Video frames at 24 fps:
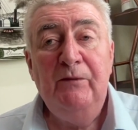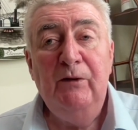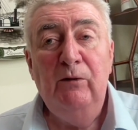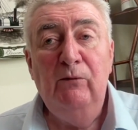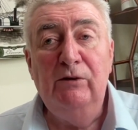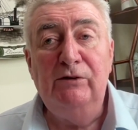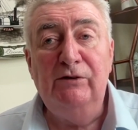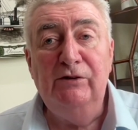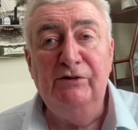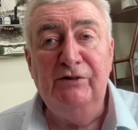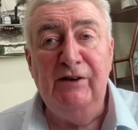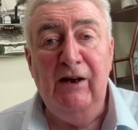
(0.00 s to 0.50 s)

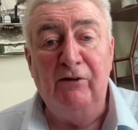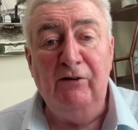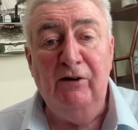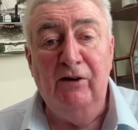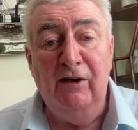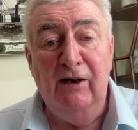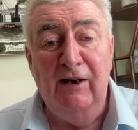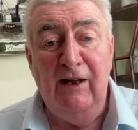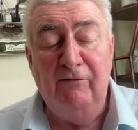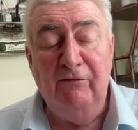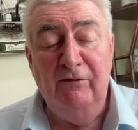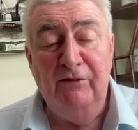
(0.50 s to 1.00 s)
which is down on
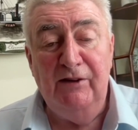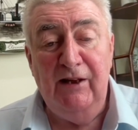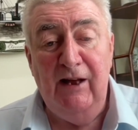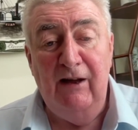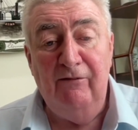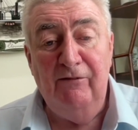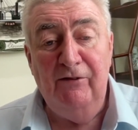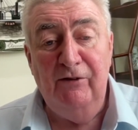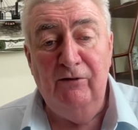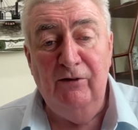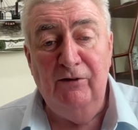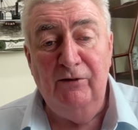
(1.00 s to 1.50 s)
eleventh
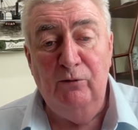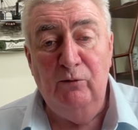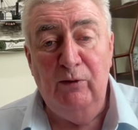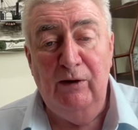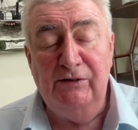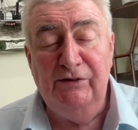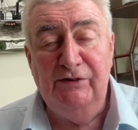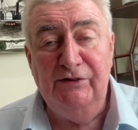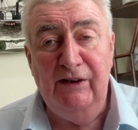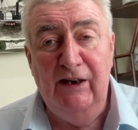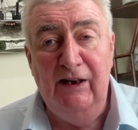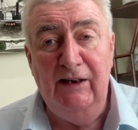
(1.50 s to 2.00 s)
Avenue on the
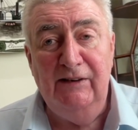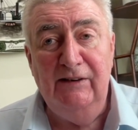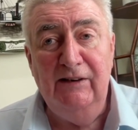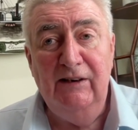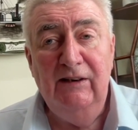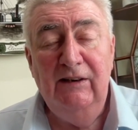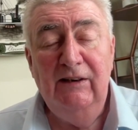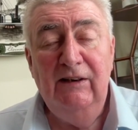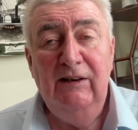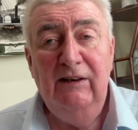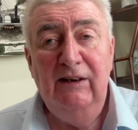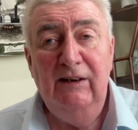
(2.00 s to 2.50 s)
west side,
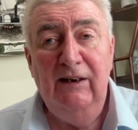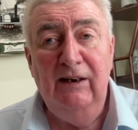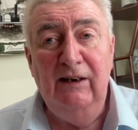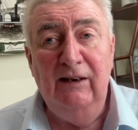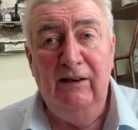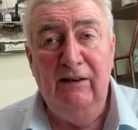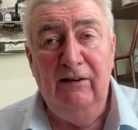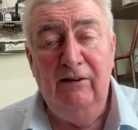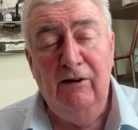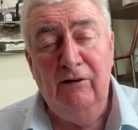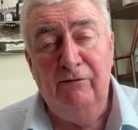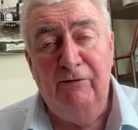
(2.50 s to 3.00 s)

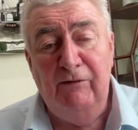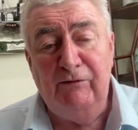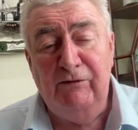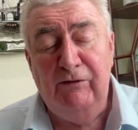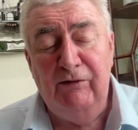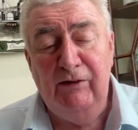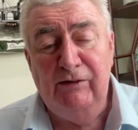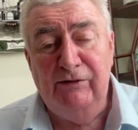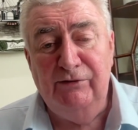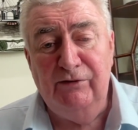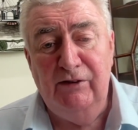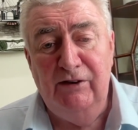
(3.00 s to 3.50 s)
in, near
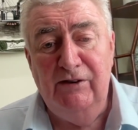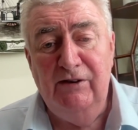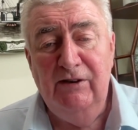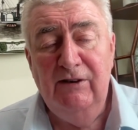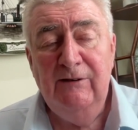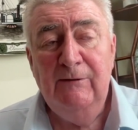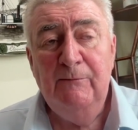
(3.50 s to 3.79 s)
fifty-fifth Street.